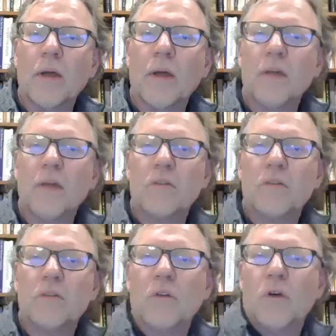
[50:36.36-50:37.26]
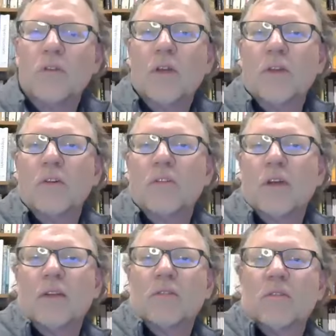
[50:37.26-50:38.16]
So those in other states,
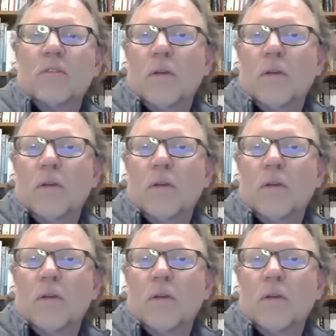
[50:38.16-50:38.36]
you know, the